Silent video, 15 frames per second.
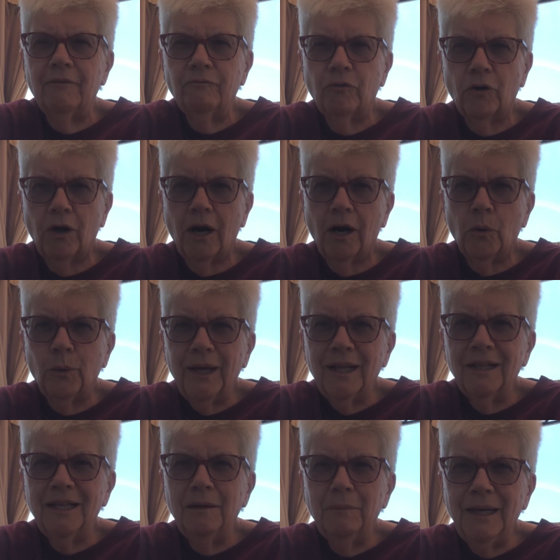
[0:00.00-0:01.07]
for our
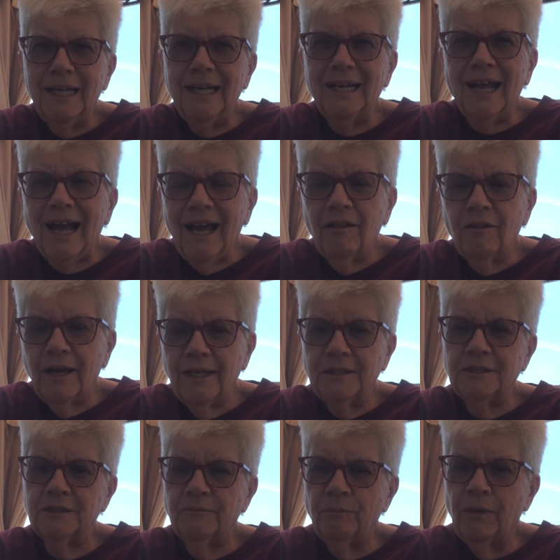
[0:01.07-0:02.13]
weekly meeting
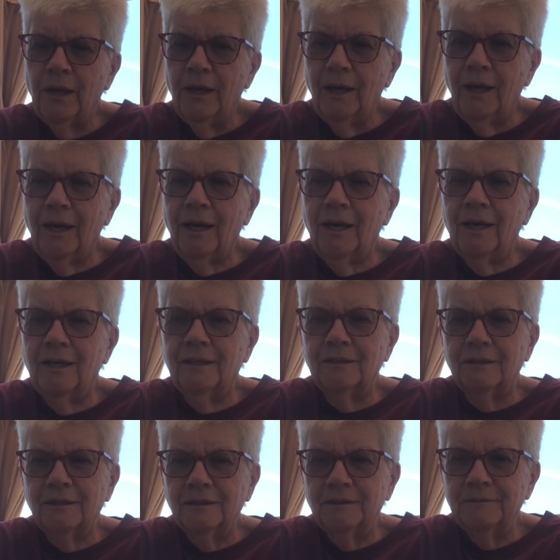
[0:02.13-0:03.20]
highlights. And
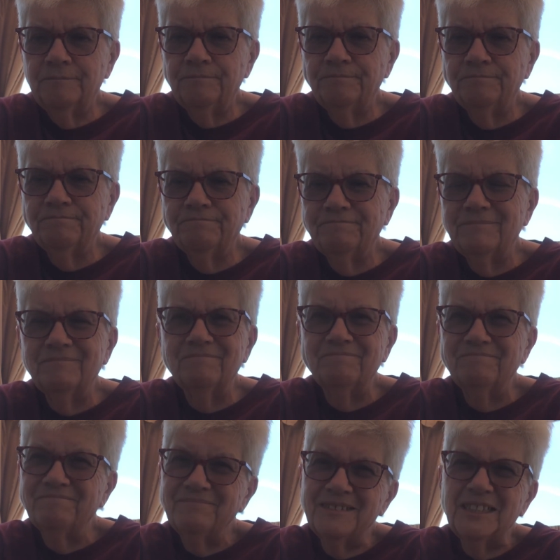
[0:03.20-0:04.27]

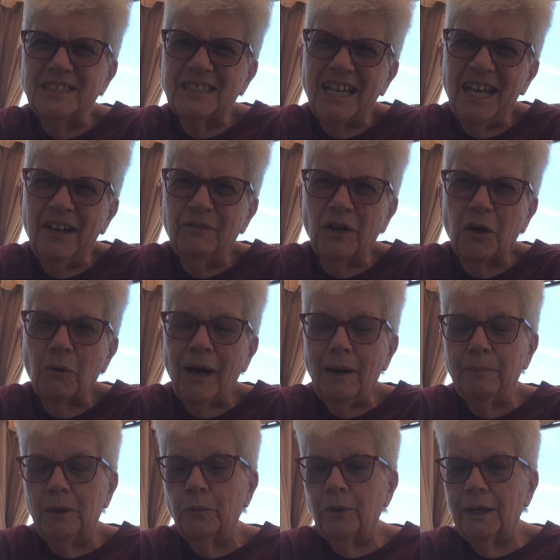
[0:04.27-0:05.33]
this is kind of a
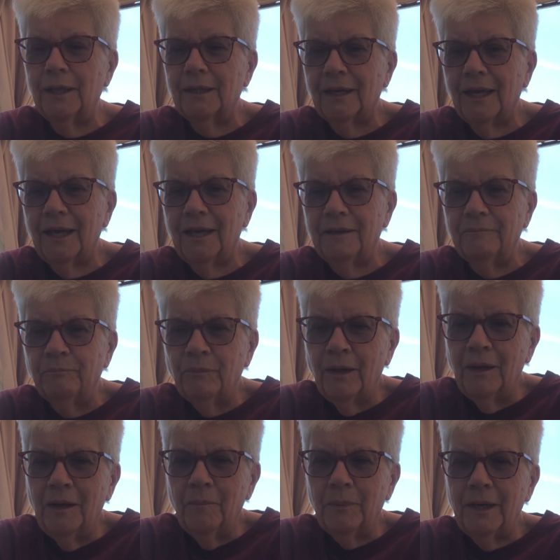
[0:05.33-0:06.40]
crappy week again.
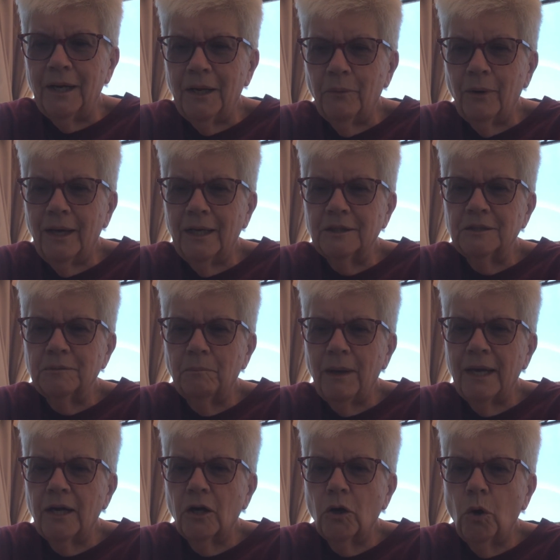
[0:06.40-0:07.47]
But anyway, it's
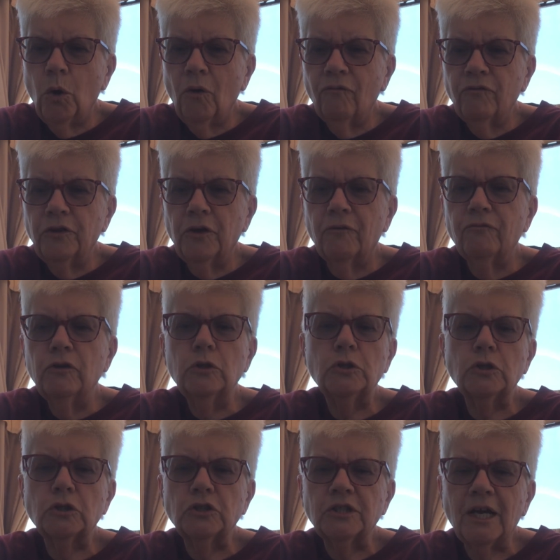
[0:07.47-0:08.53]
make a goal for your
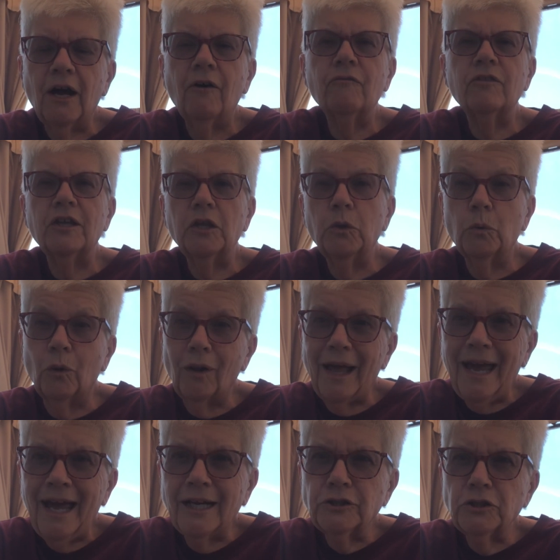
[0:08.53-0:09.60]
future self that you will
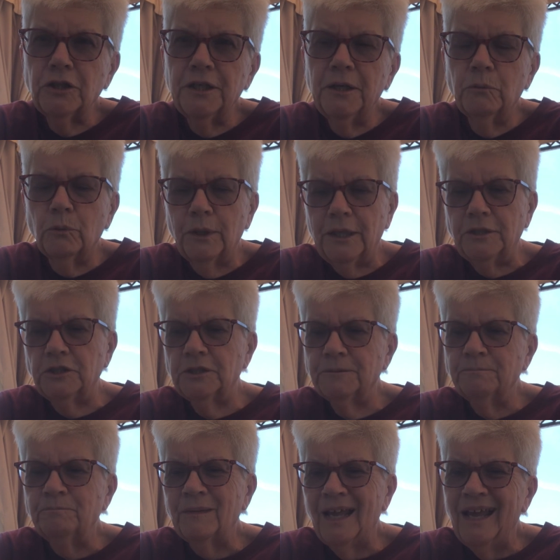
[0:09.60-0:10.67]
actually reach.
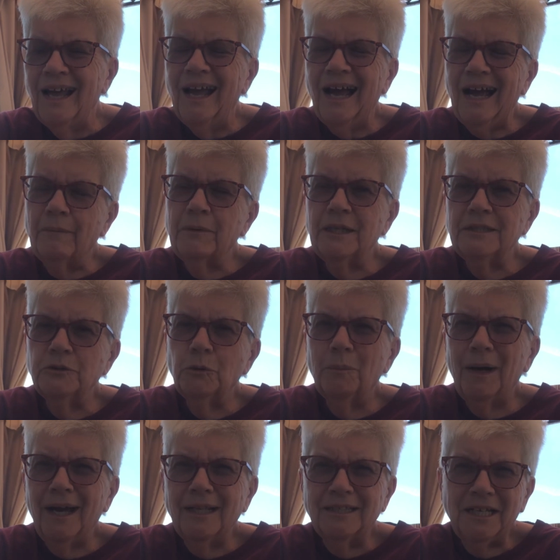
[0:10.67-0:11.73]
I'm going to do
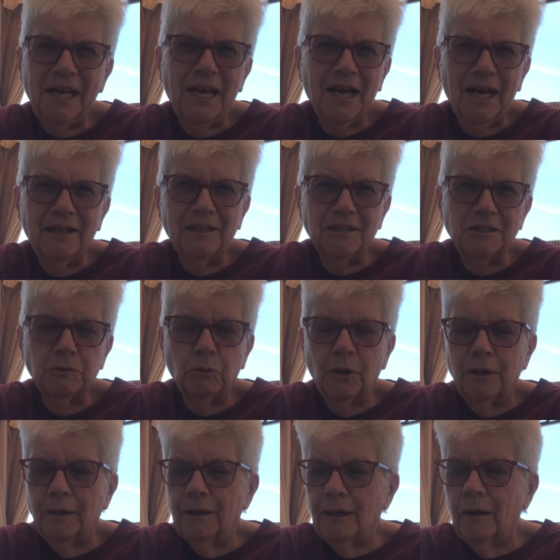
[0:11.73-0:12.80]
my take on this
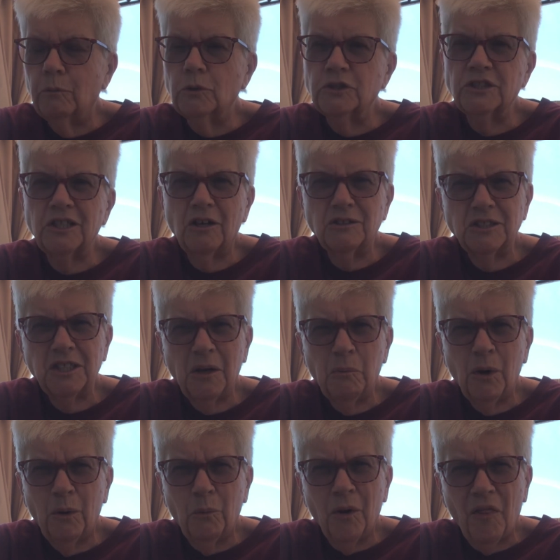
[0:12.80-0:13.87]
one. I uh, will start
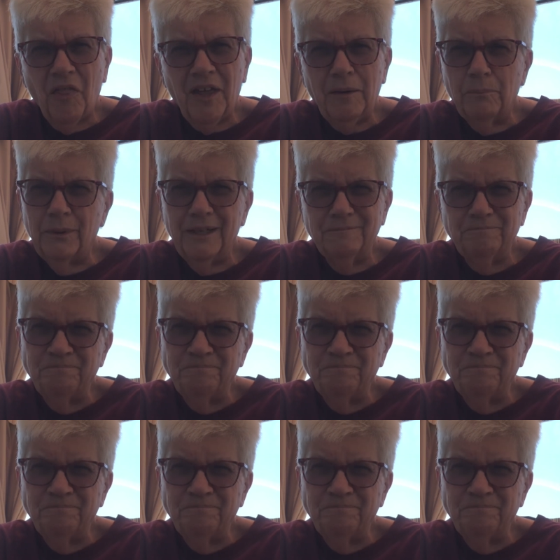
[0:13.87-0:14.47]
somewhat with it, but